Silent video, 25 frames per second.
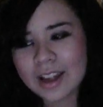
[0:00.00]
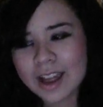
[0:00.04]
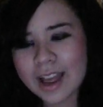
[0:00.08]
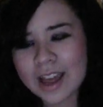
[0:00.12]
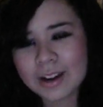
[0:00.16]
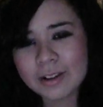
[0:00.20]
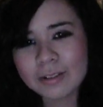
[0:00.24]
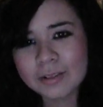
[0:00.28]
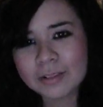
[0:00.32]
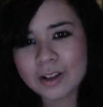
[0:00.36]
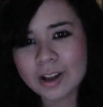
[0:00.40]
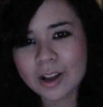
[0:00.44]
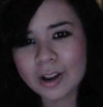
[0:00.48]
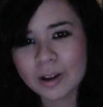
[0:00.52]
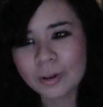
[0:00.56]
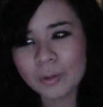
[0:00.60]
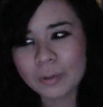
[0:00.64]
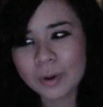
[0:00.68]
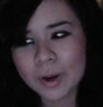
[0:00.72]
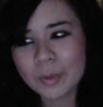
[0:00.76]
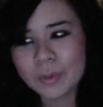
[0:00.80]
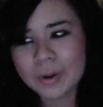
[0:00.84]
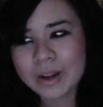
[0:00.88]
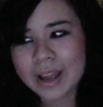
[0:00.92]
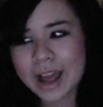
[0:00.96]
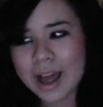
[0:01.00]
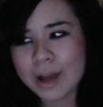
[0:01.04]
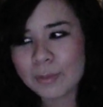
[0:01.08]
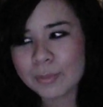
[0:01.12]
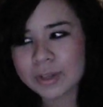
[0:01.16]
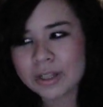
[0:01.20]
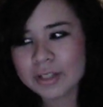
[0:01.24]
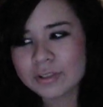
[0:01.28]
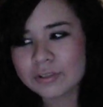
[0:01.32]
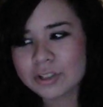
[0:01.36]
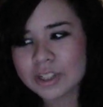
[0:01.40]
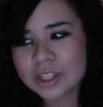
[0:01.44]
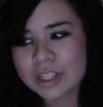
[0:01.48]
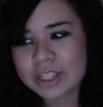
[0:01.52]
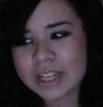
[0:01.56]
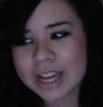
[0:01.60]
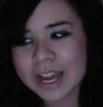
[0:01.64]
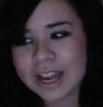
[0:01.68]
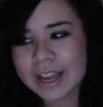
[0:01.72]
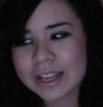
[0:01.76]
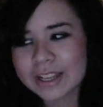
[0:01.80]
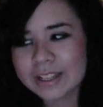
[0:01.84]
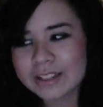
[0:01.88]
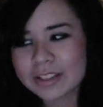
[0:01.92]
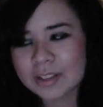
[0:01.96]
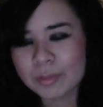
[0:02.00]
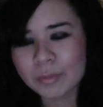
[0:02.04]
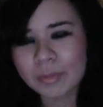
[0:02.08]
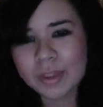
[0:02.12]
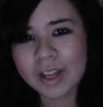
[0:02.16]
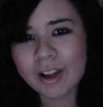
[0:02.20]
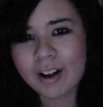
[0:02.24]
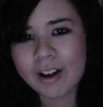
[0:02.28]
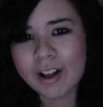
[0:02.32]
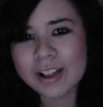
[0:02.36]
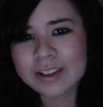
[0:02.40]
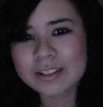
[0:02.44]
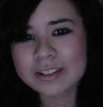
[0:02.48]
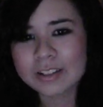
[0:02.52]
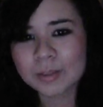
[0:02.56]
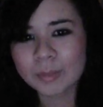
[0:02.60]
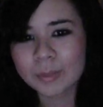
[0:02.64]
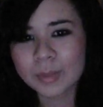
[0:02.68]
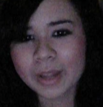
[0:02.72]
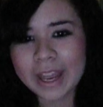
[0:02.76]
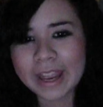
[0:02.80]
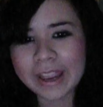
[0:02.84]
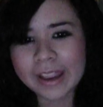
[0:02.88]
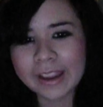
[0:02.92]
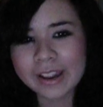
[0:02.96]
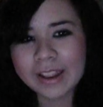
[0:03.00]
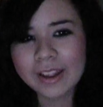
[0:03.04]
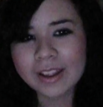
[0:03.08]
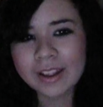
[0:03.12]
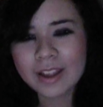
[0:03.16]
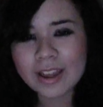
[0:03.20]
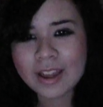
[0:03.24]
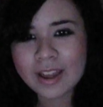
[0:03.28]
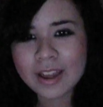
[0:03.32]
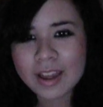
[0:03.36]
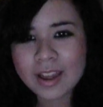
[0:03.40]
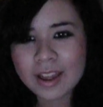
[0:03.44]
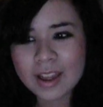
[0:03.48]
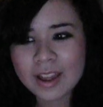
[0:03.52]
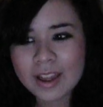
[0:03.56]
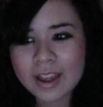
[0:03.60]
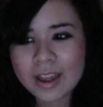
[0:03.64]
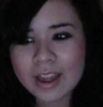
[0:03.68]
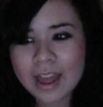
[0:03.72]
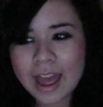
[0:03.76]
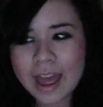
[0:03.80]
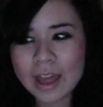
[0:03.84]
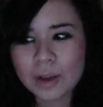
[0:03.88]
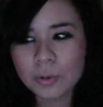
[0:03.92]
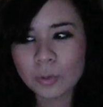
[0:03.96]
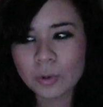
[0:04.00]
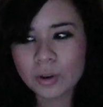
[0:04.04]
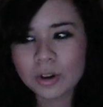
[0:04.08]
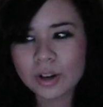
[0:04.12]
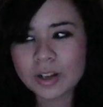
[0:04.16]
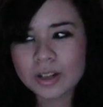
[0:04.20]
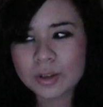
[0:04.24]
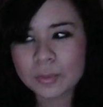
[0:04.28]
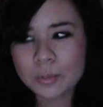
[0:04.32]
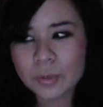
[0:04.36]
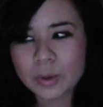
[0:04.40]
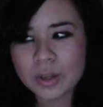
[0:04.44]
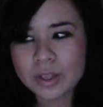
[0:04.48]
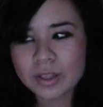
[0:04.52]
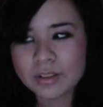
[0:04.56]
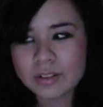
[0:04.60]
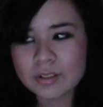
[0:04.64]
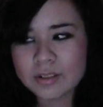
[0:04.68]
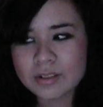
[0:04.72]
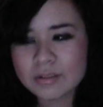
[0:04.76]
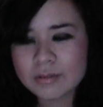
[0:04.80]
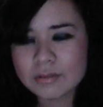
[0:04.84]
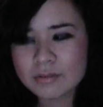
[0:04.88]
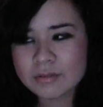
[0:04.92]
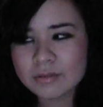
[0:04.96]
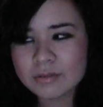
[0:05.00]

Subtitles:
I don't know what would happen if she died. Something awesome, like Edward would,